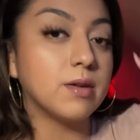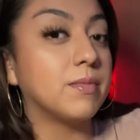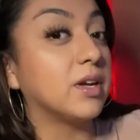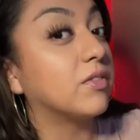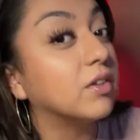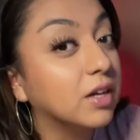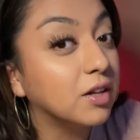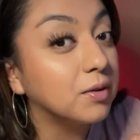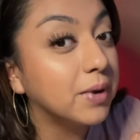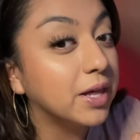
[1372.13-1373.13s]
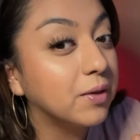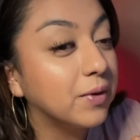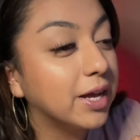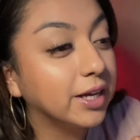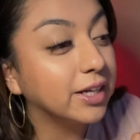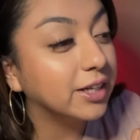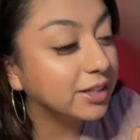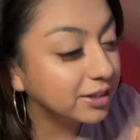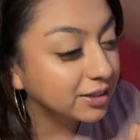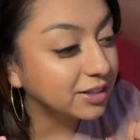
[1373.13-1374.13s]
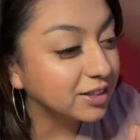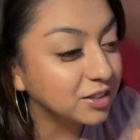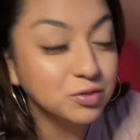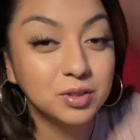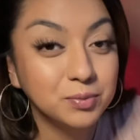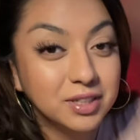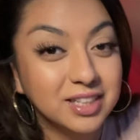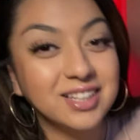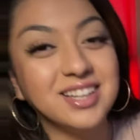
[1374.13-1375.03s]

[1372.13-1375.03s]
My favorite color, by the way. It's really pretty.